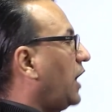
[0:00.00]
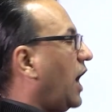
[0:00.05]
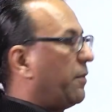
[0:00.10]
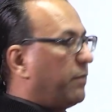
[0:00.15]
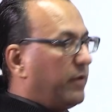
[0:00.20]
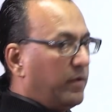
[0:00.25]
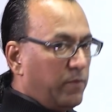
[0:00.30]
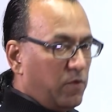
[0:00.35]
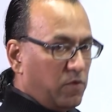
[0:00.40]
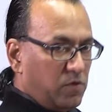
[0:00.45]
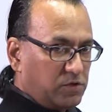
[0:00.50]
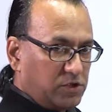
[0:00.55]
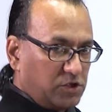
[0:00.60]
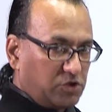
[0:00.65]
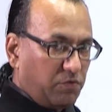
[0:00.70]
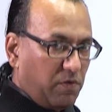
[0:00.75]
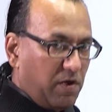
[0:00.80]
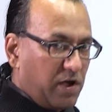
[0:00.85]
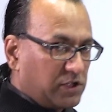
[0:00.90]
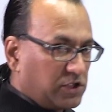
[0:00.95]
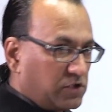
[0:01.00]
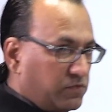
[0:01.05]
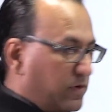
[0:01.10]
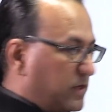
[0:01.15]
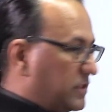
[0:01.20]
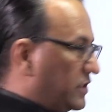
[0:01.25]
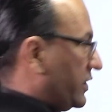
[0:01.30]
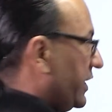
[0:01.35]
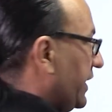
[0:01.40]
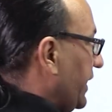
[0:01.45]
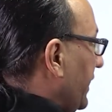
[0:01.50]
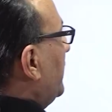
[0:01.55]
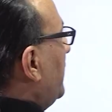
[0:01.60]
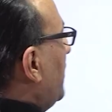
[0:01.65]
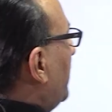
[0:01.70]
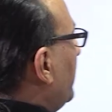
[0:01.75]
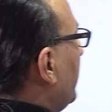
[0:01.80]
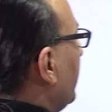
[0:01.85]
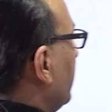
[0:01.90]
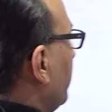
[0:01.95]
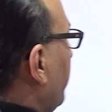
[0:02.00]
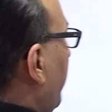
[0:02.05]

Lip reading: carpal bones transversely. Now this